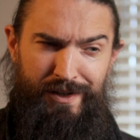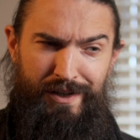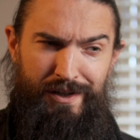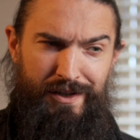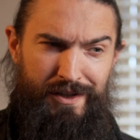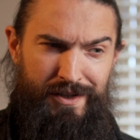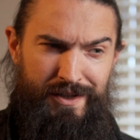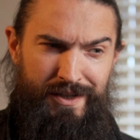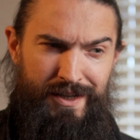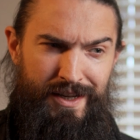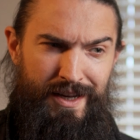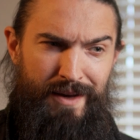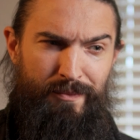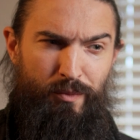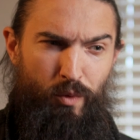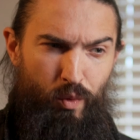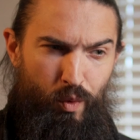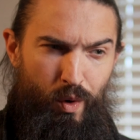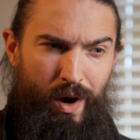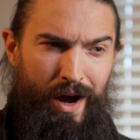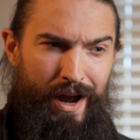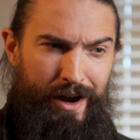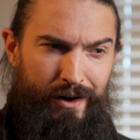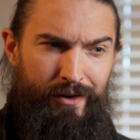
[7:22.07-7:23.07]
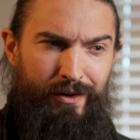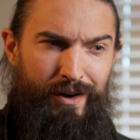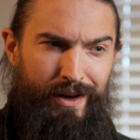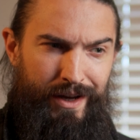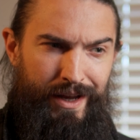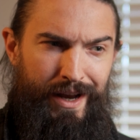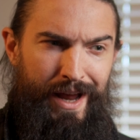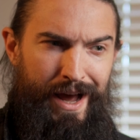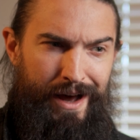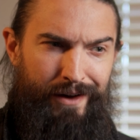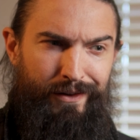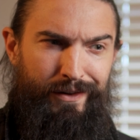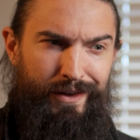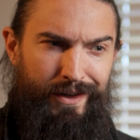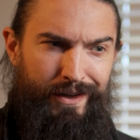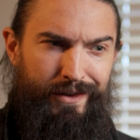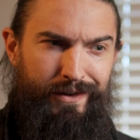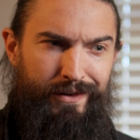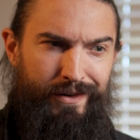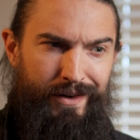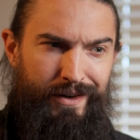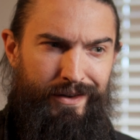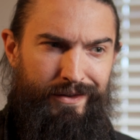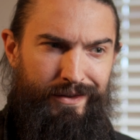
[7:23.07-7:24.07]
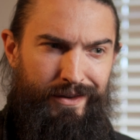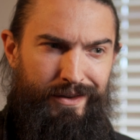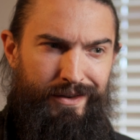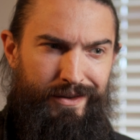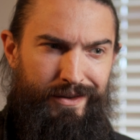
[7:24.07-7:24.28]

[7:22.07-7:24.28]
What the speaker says: did you skip wiring an outlet correctly